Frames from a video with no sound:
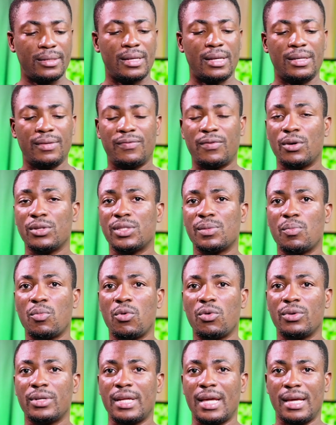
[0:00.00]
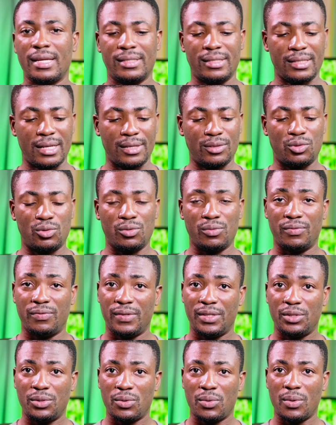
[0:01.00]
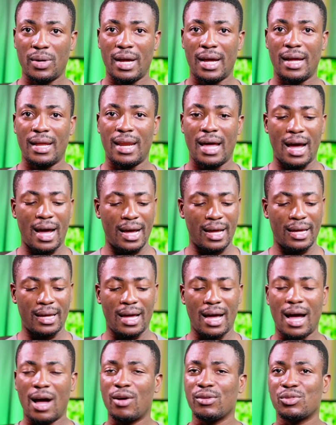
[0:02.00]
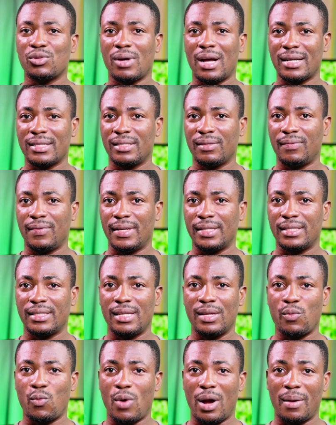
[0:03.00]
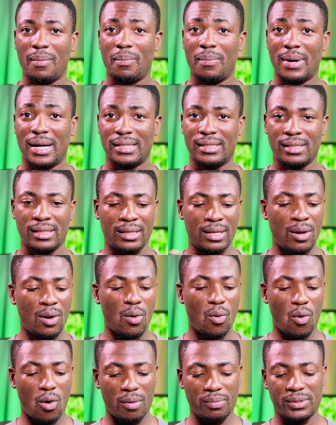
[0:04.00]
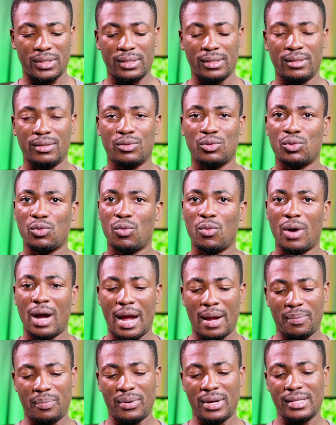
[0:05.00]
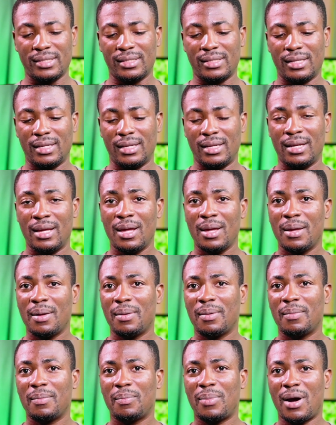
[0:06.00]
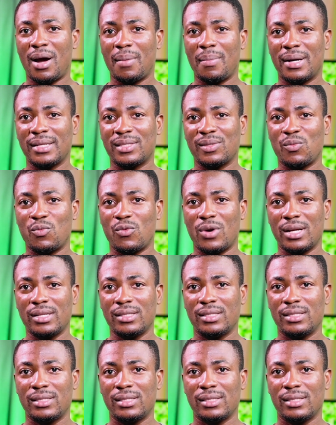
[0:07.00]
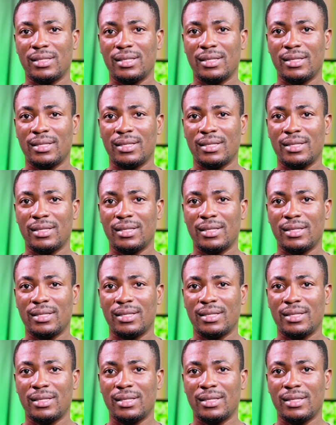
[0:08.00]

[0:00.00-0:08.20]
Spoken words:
the default mode is set to video, and I also activate the one button option. So I press the power button once,